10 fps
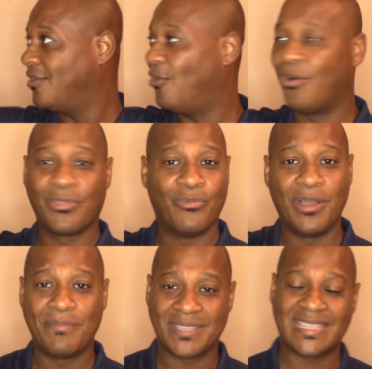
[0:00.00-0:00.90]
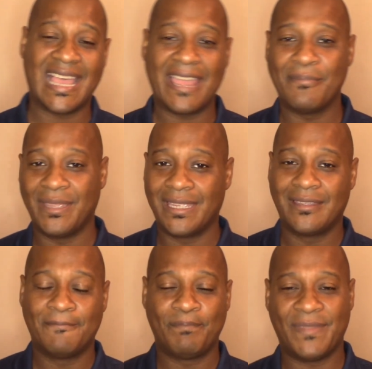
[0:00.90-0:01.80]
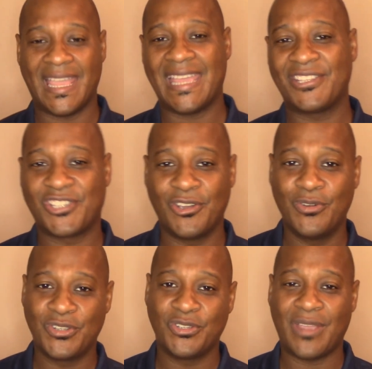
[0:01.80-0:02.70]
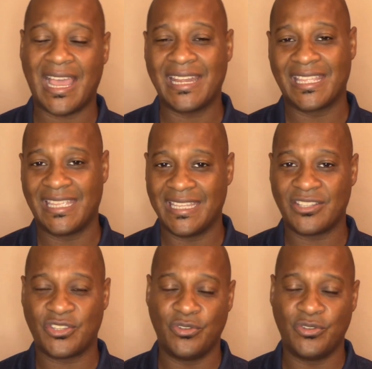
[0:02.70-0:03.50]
or the one beside me that shows you how to get